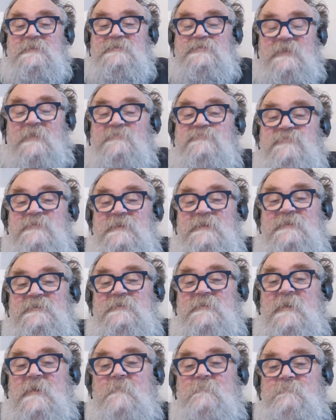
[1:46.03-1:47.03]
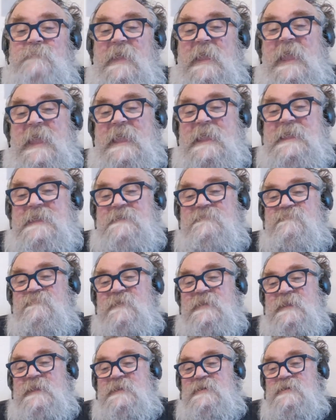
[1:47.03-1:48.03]
Does it behave
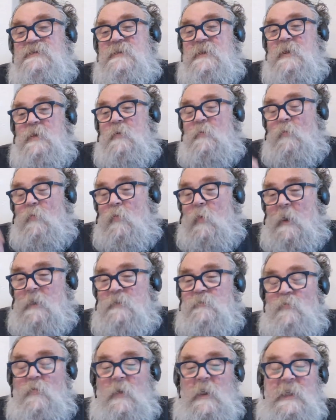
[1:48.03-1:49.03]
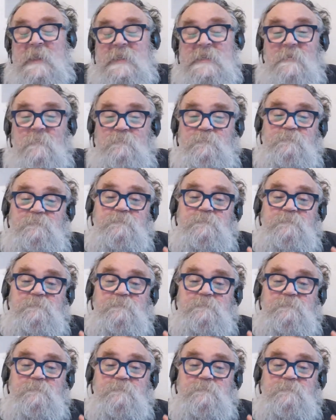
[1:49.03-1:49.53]
in one way